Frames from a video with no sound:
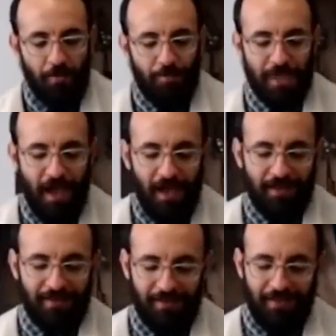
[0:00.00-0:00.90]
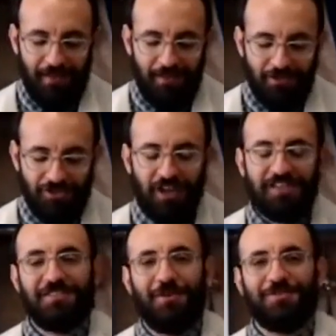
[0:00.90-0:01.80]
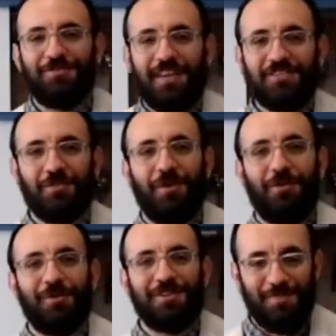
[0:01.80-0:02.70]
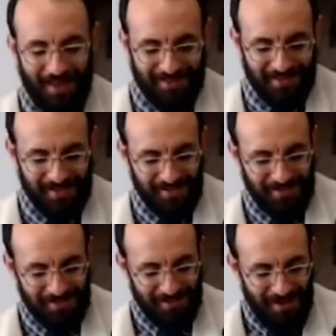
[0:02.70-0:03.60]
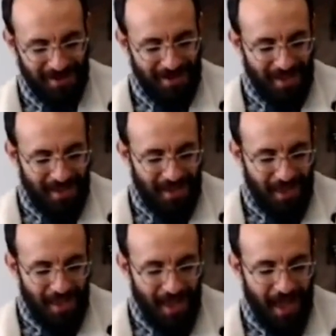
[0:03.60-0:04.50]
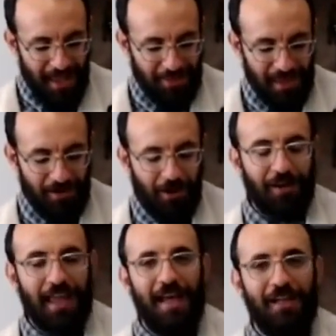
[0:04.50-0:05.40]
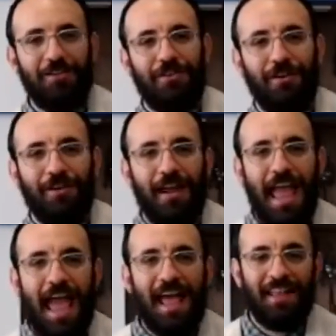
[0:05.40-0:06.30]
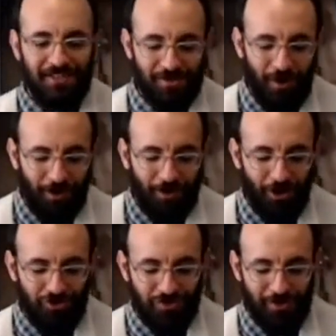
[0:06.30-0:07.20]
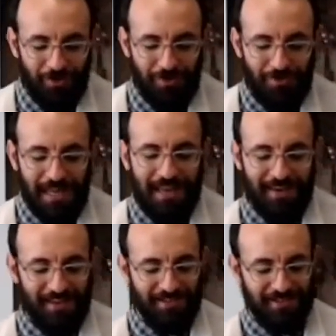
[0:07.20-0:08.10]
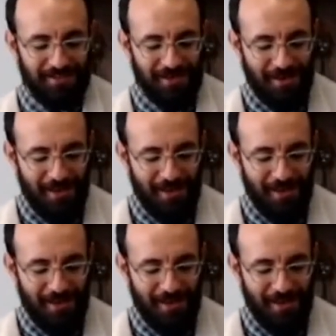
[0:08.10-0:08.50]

Beyond just those visceral responses, I think our calendar adds to our cultural uniqueness.